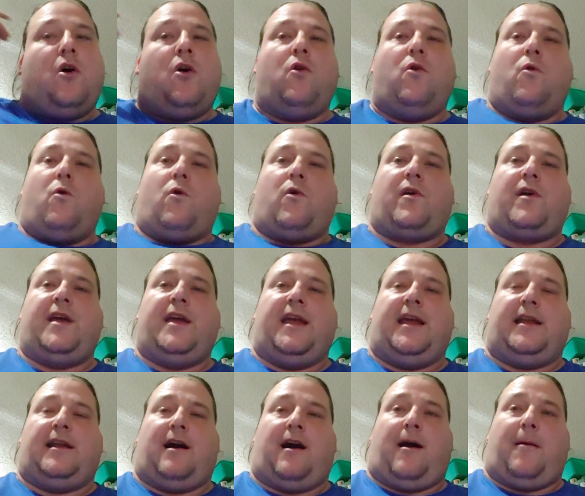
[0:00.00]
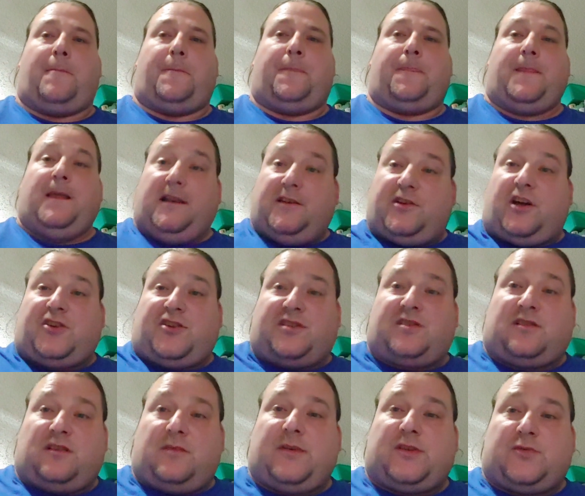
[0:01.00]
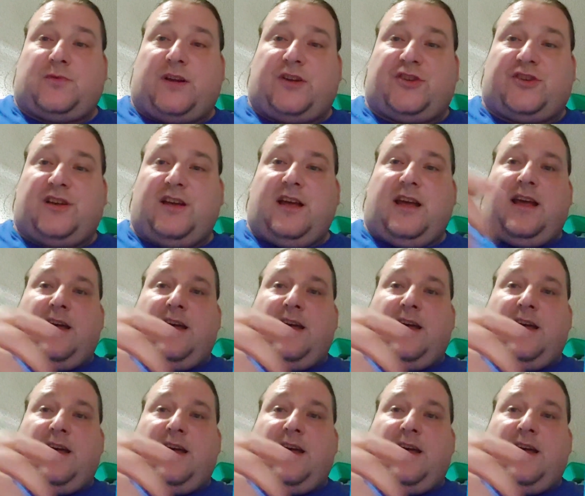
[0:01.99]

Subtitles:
or it touches a limit switch.